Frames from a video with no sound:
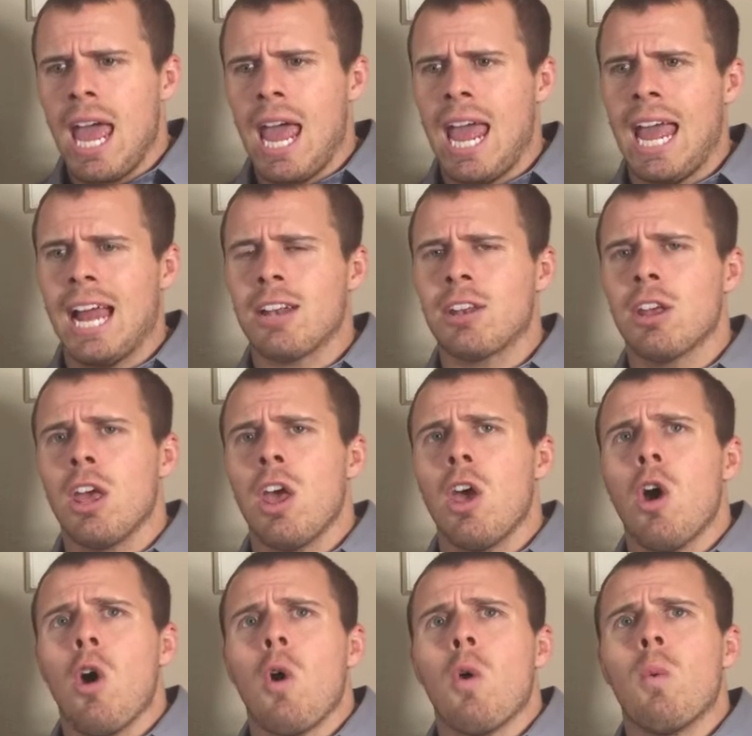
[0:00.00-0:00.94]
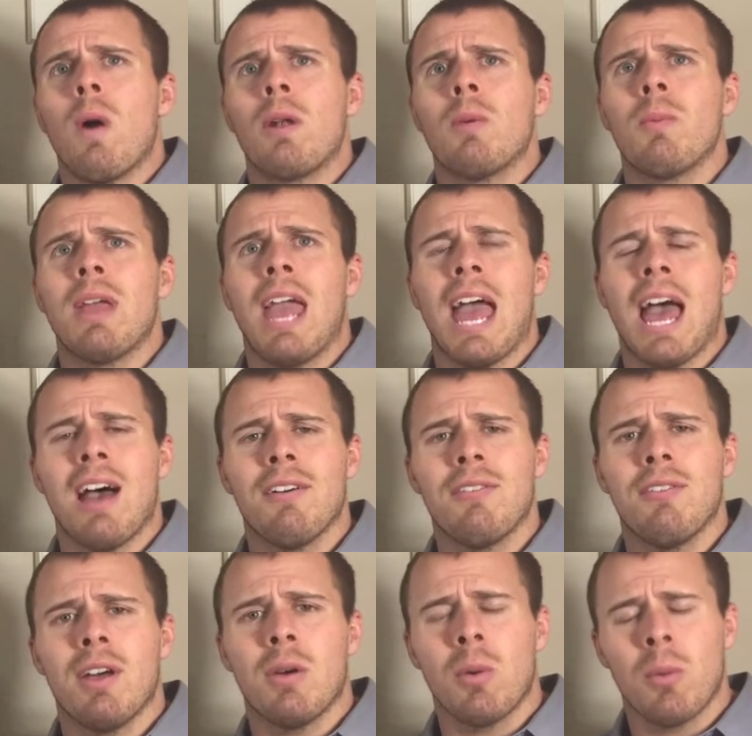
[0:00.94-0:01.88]
And when
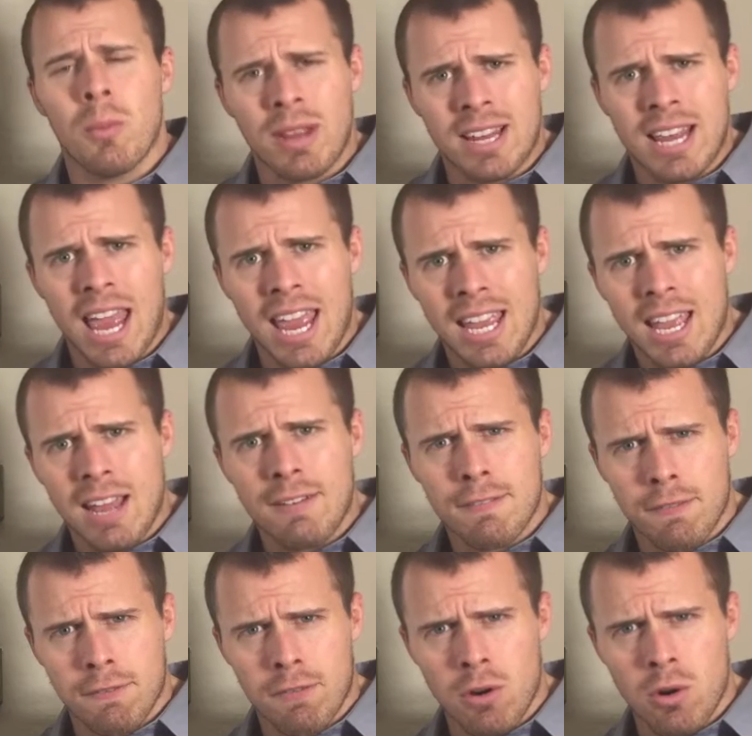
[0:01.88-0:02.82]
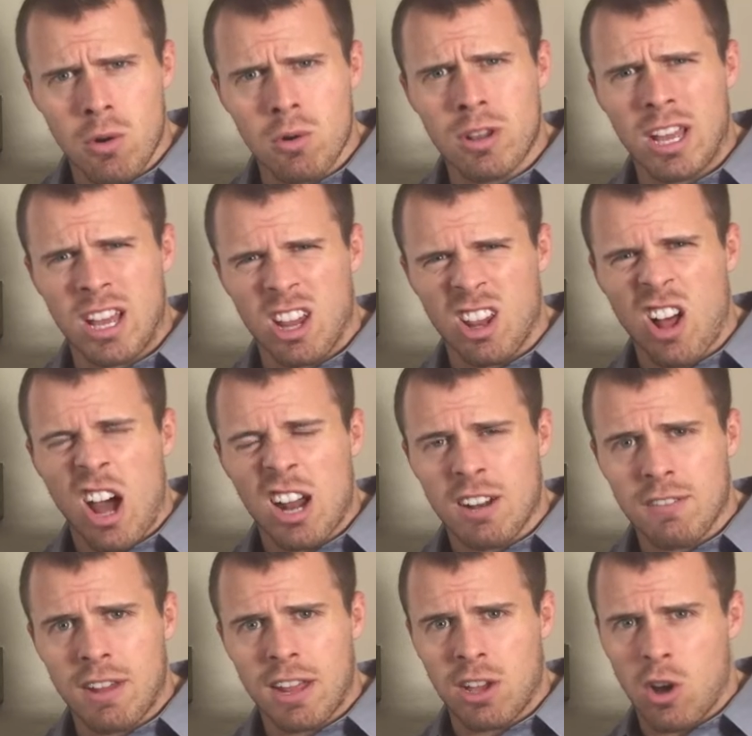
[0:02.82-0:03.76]
we take in food, like a
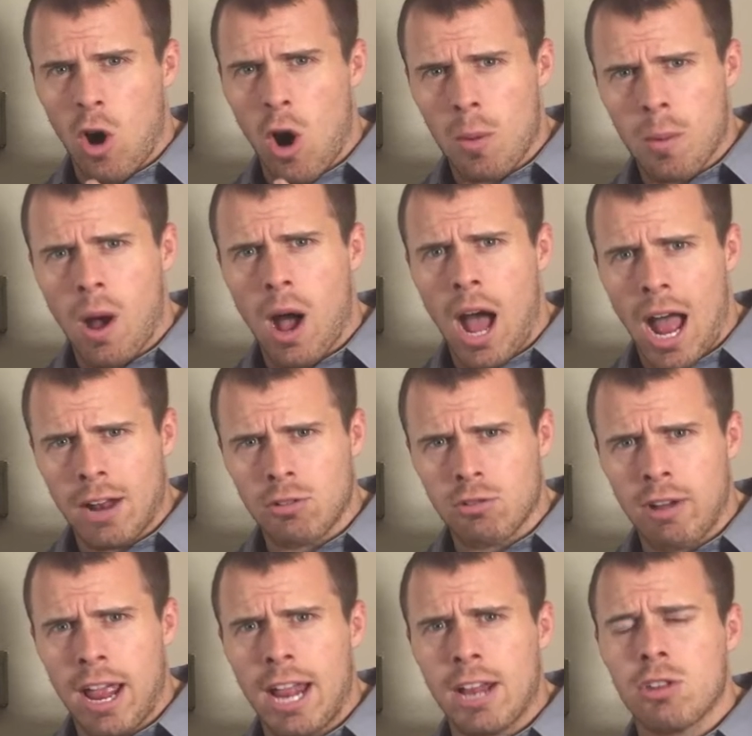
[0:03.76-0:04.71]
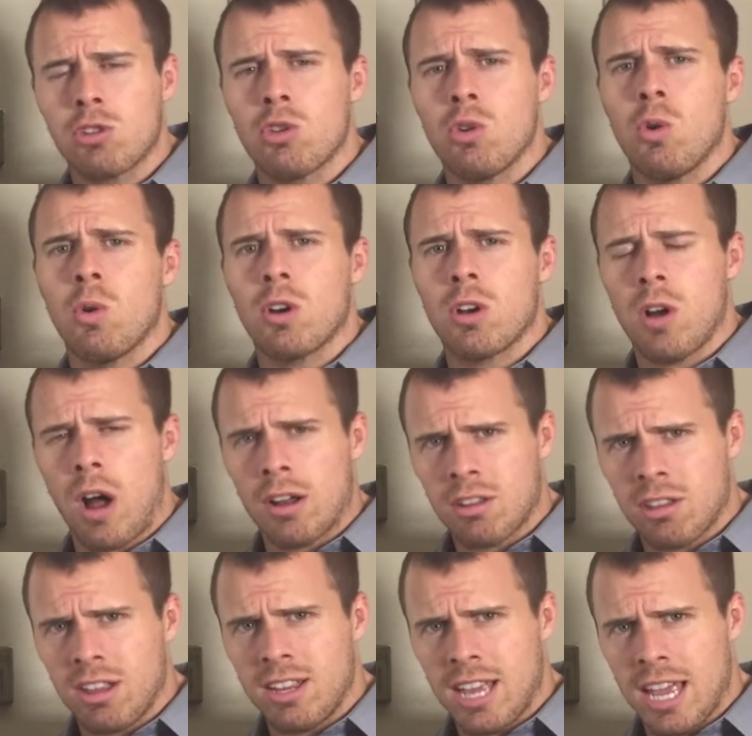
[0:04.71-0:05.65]
lot of carbohydrates or
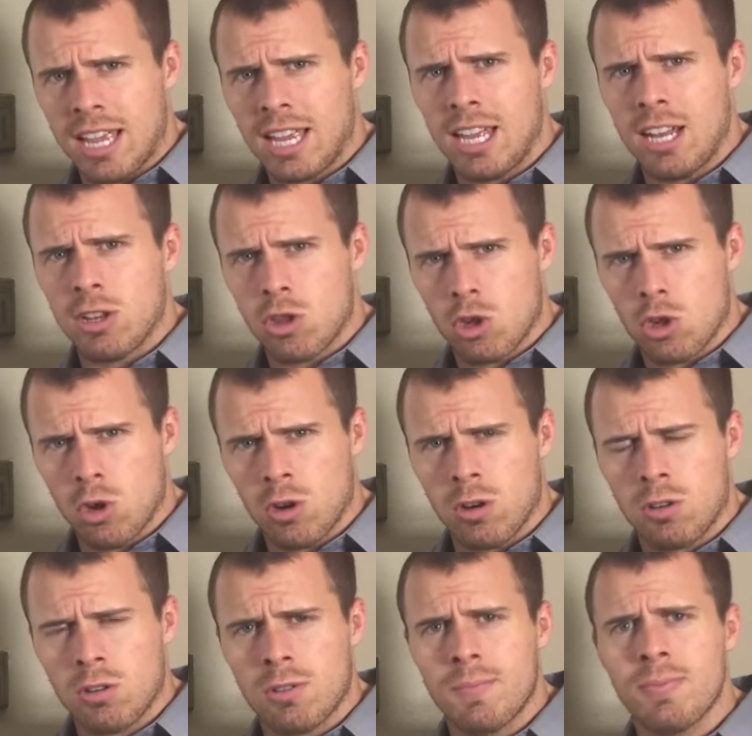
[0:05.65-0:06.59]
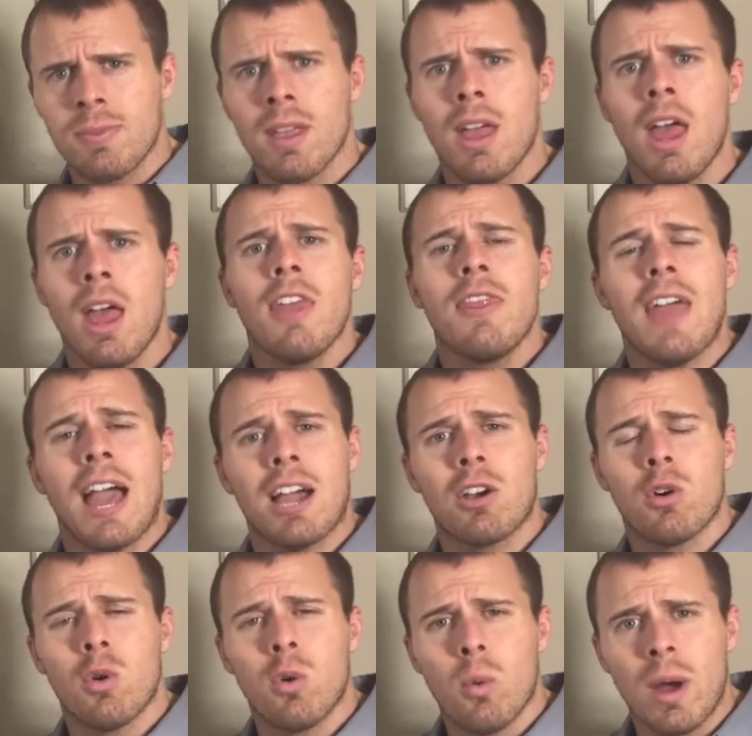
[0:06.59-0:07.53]
constantly taking in sugars,
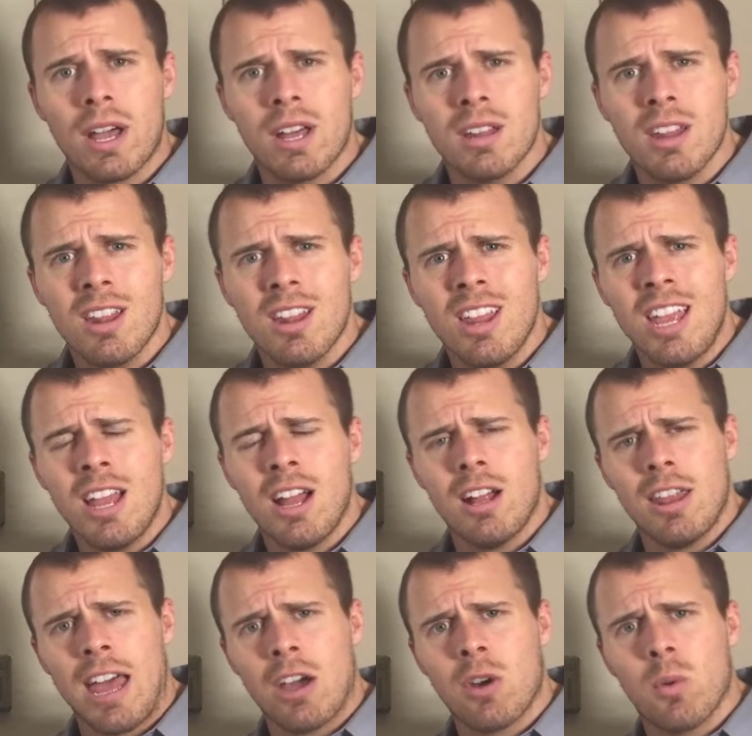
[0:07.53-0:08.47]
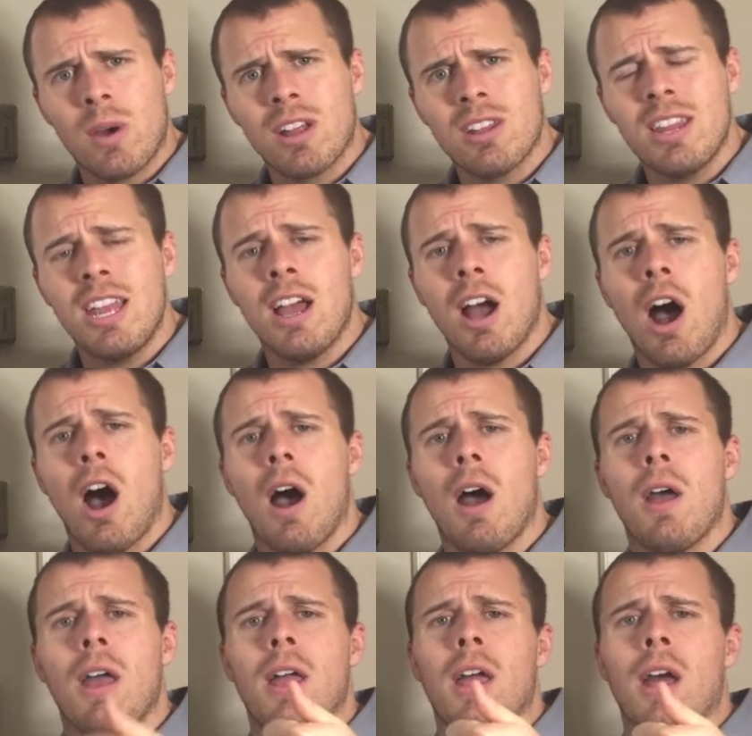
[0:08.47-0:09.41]
that quickly
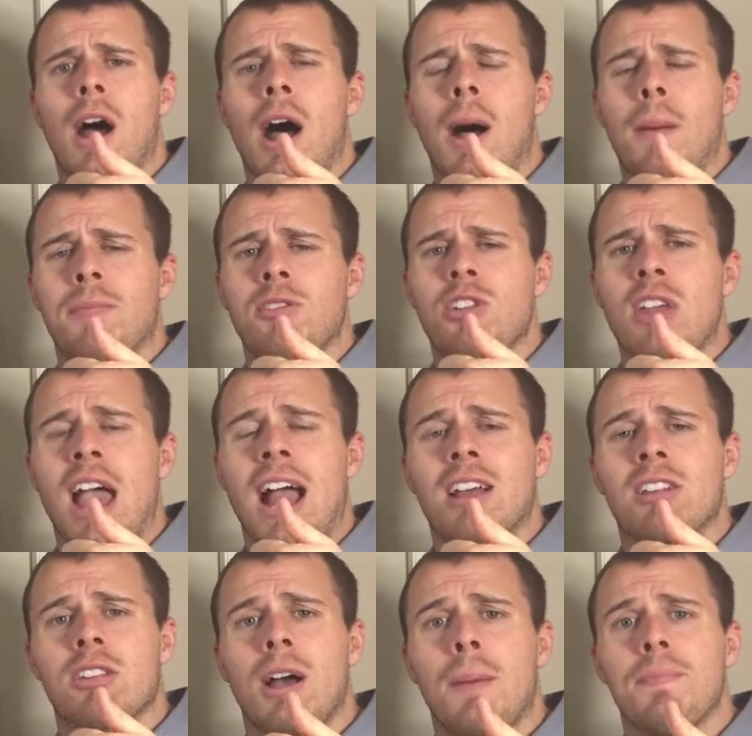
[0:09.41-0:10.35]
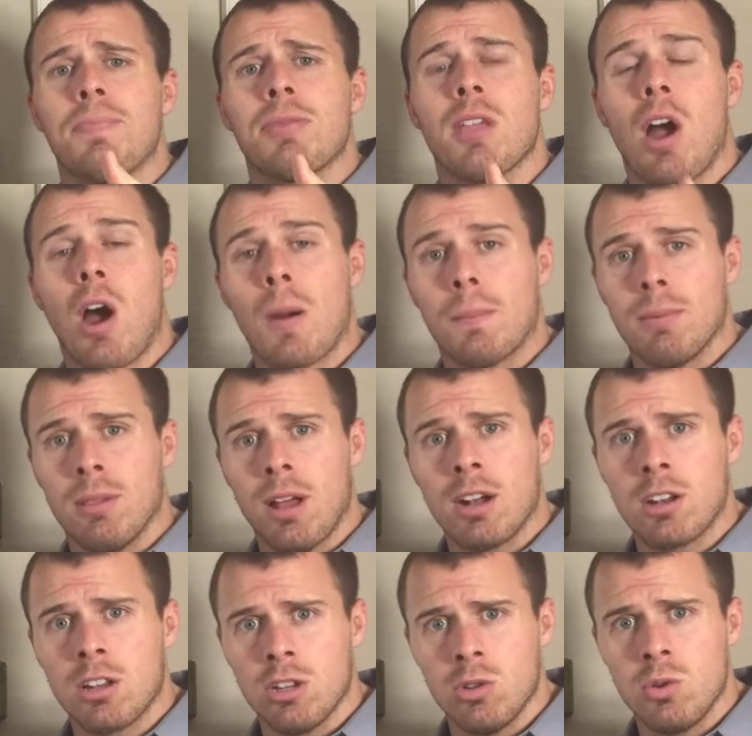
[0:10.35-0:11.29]
jacks up our
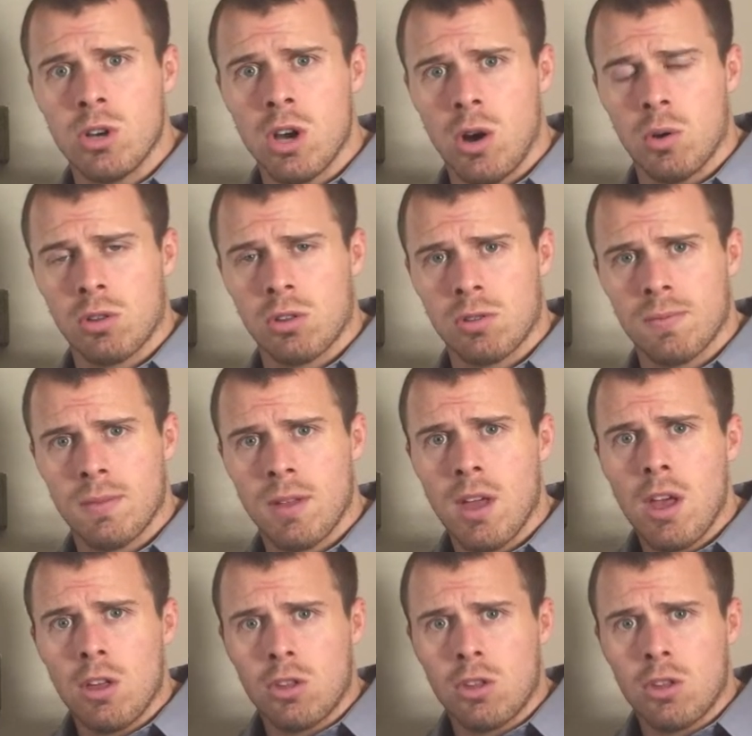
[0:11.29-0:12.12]
blood glucose.